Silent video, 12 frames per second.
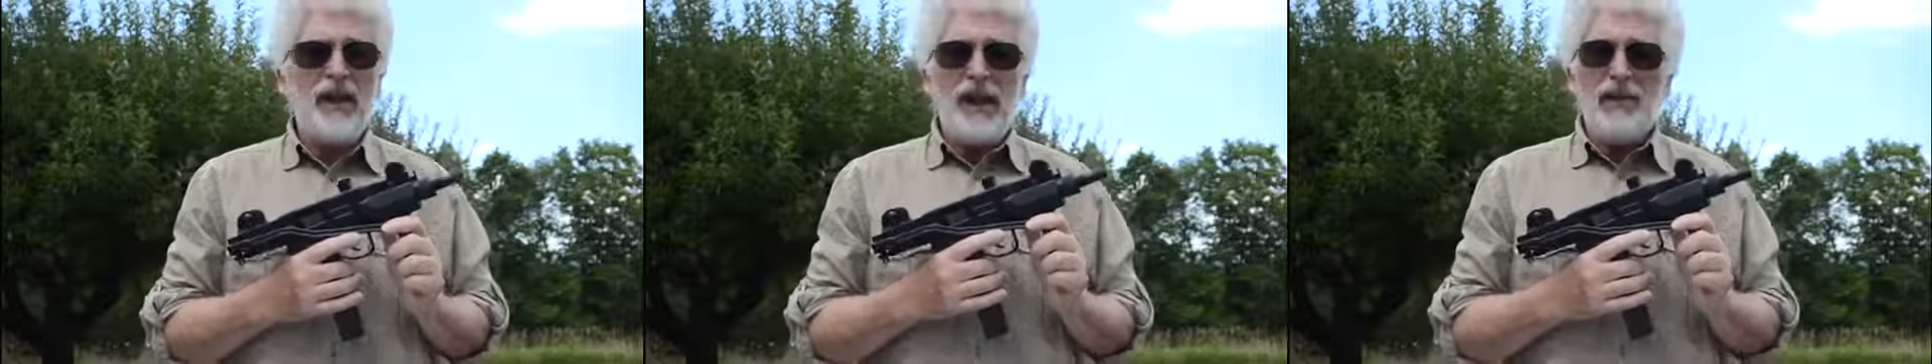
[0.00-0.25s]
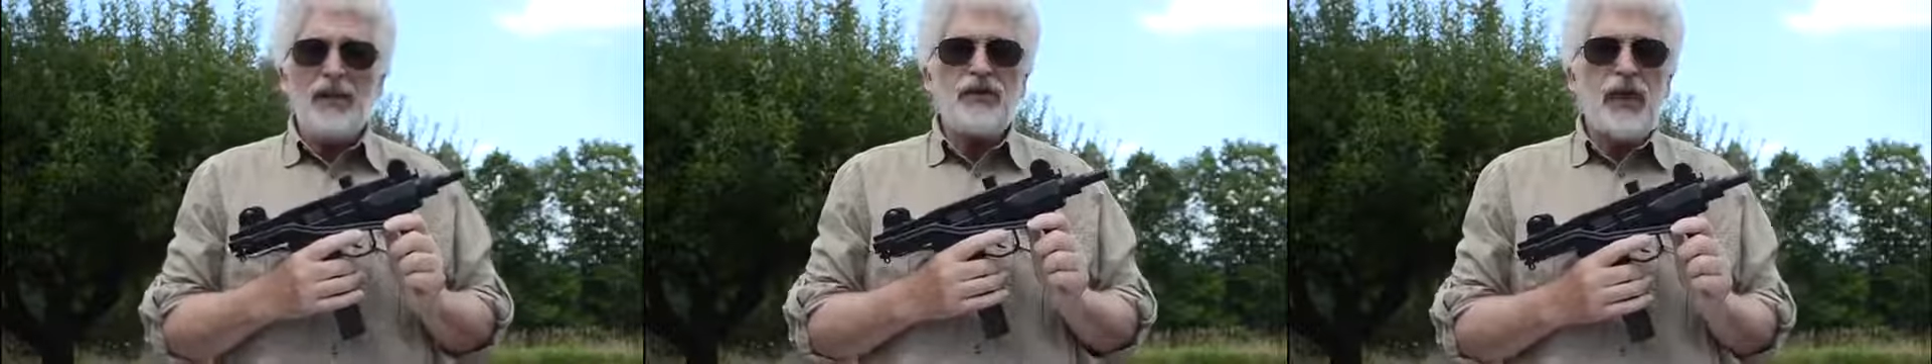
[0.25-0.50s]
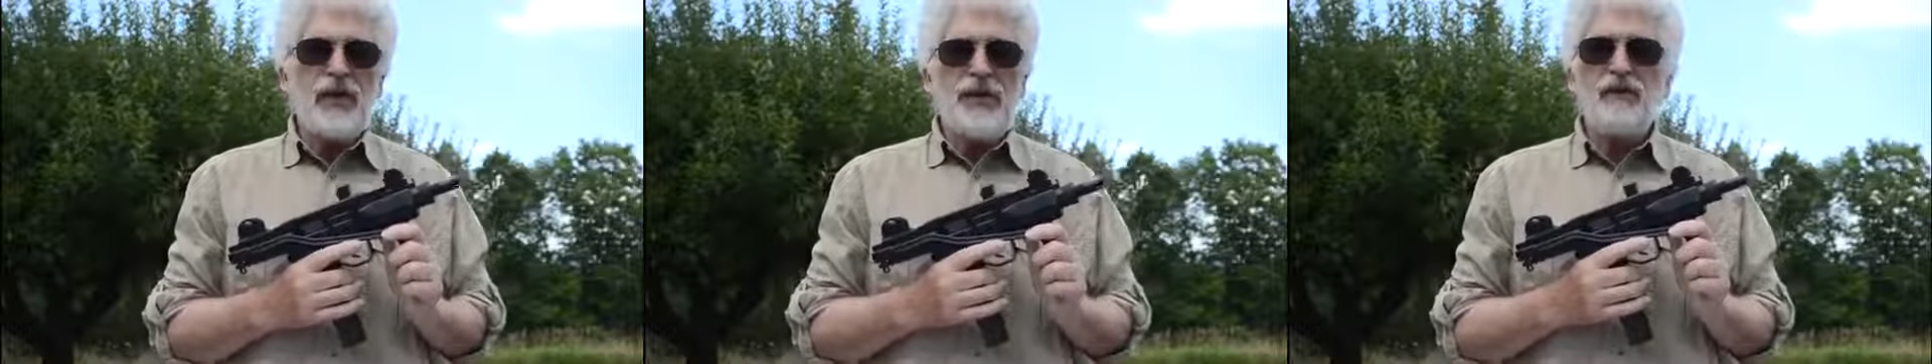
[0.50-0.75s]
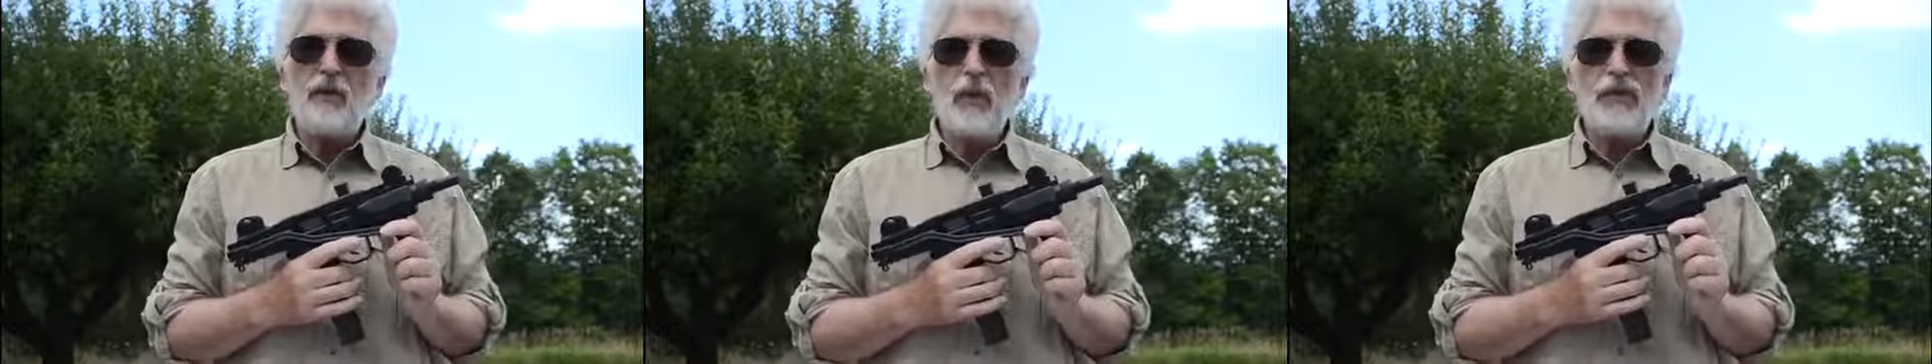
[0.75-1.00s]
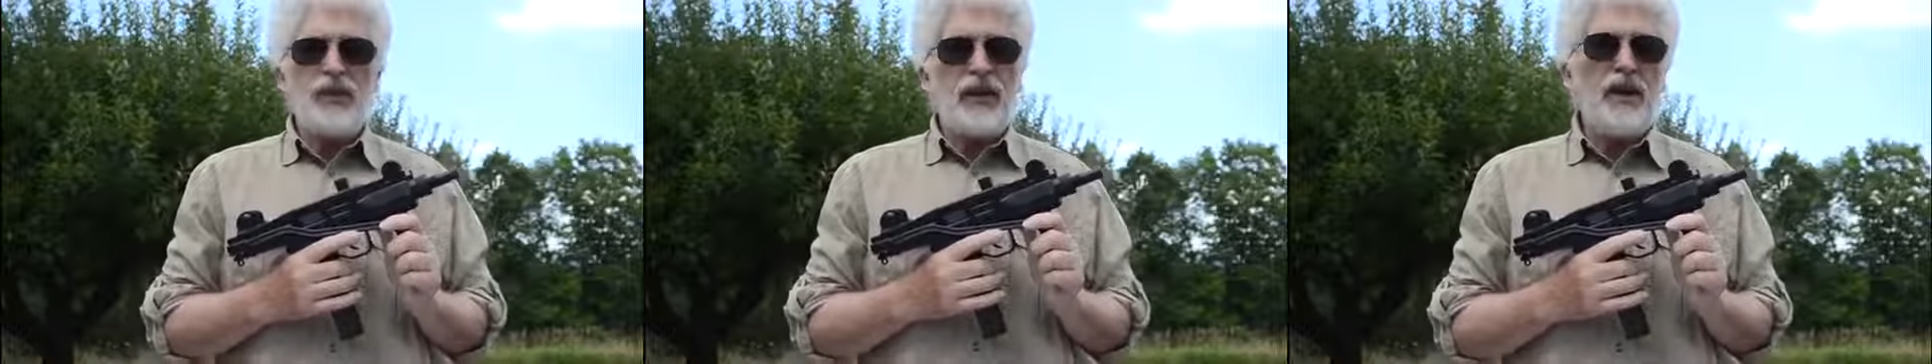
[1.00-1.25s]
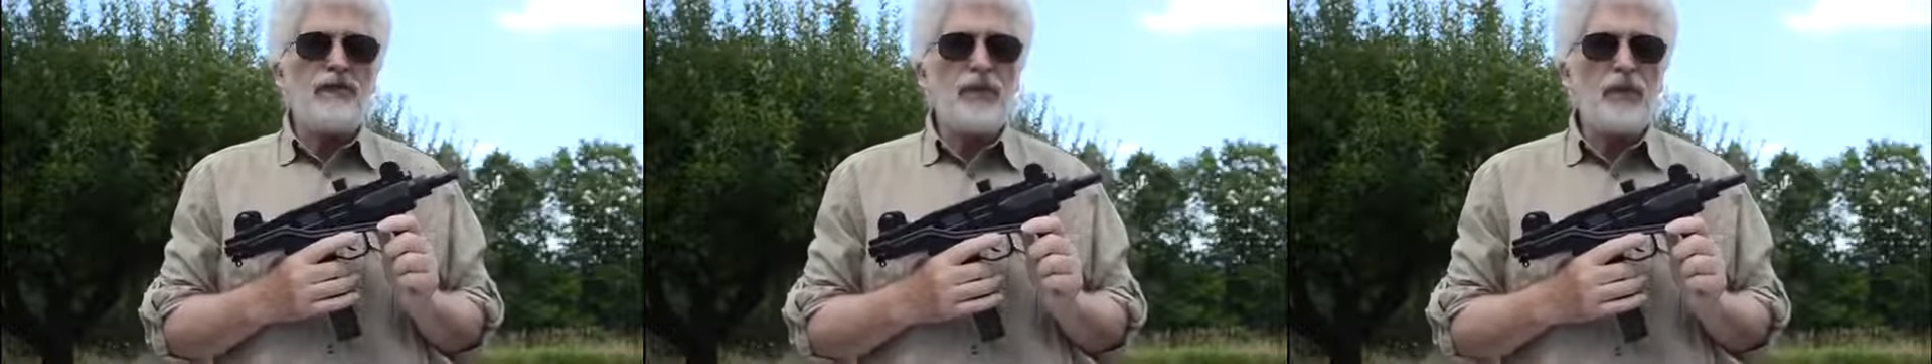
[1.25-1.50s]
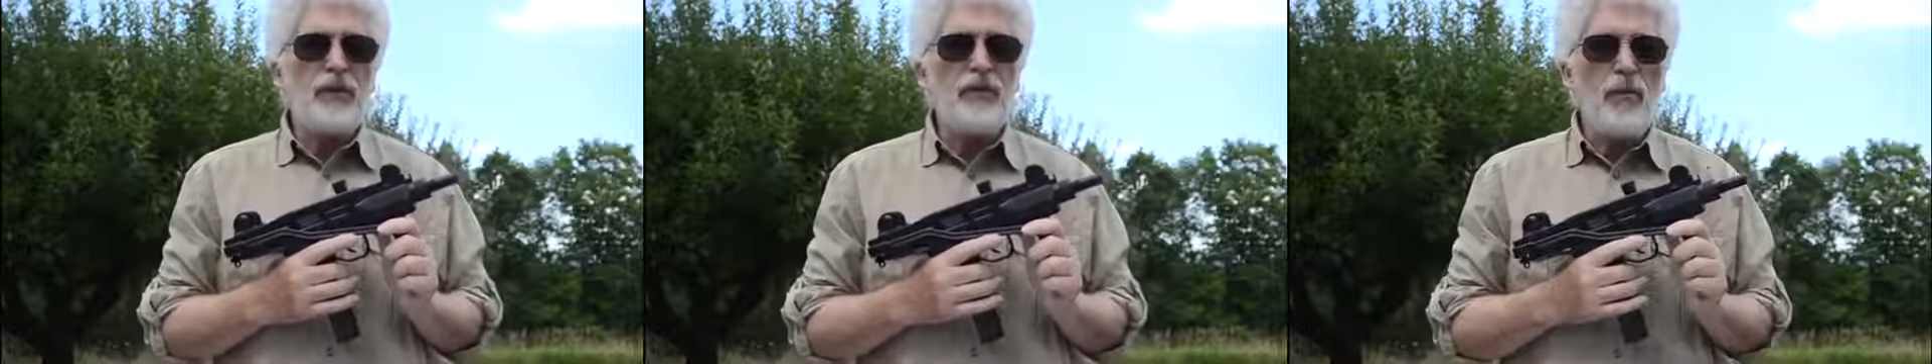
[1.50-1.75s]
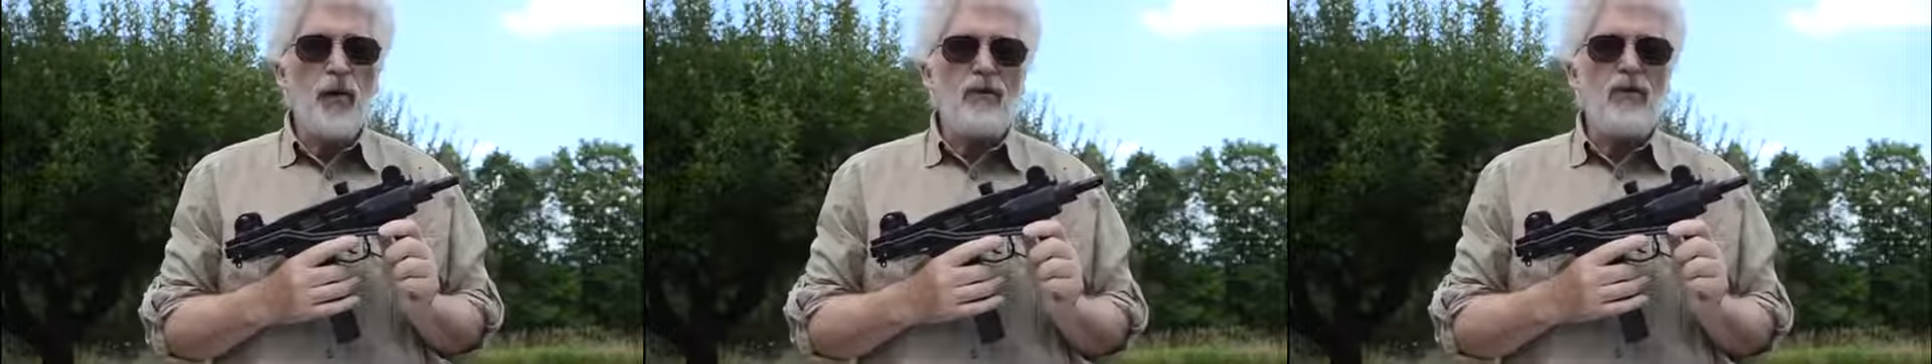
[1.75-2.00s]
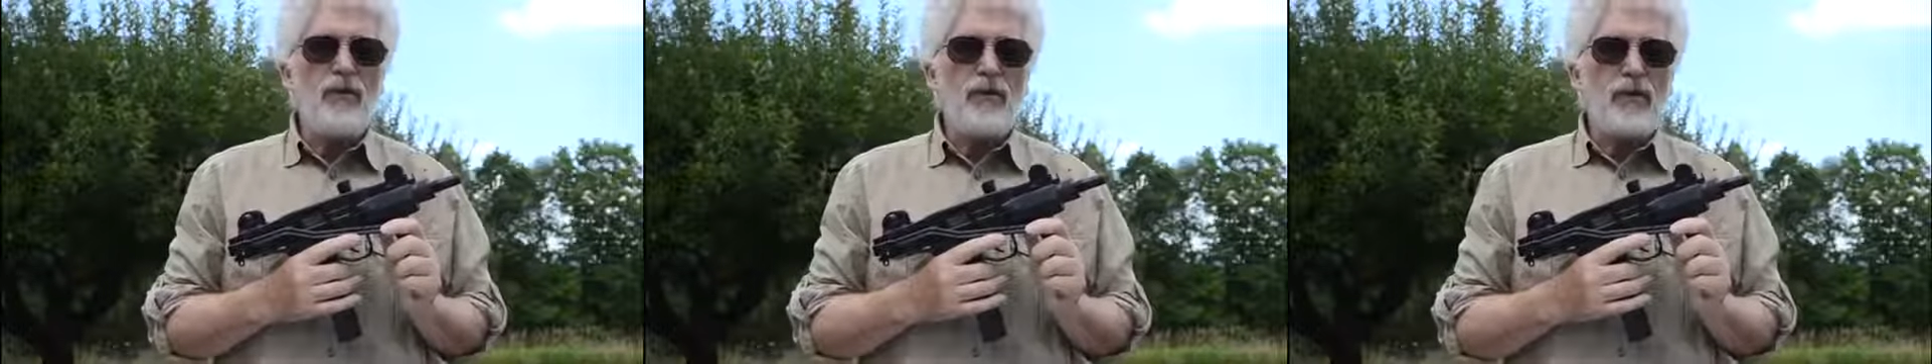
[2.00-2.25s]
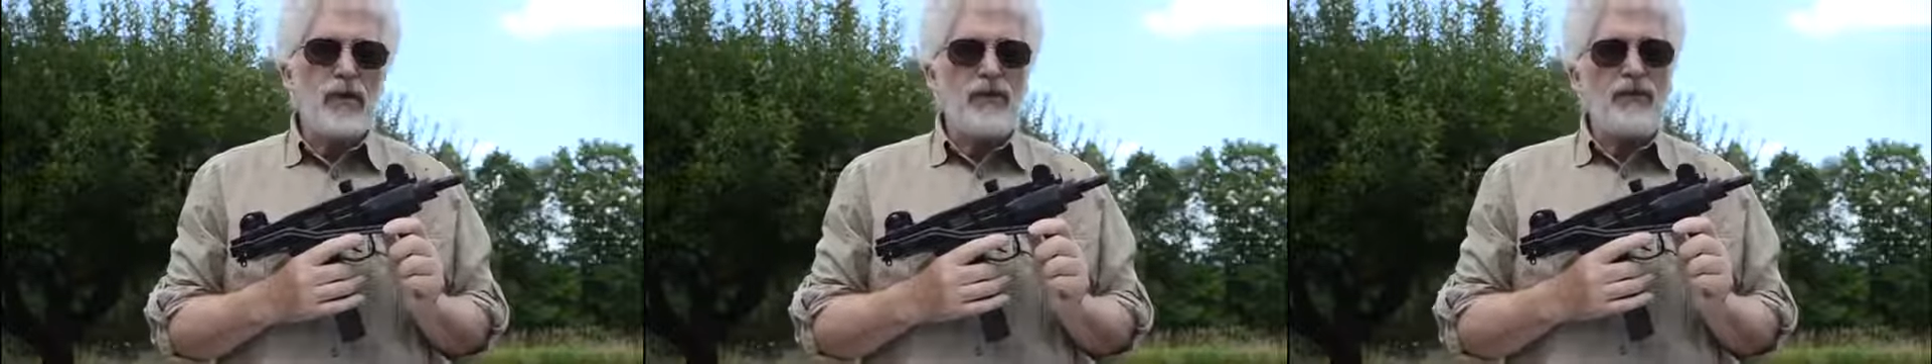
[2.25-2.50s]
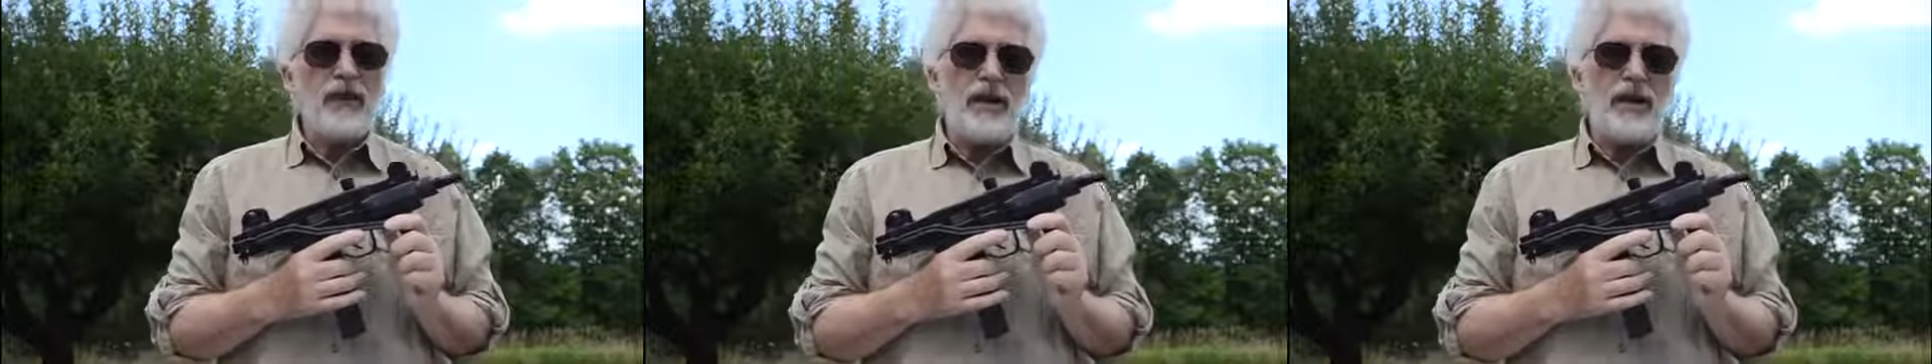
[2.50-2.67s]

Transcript: And the second was the afternoon of March 30th,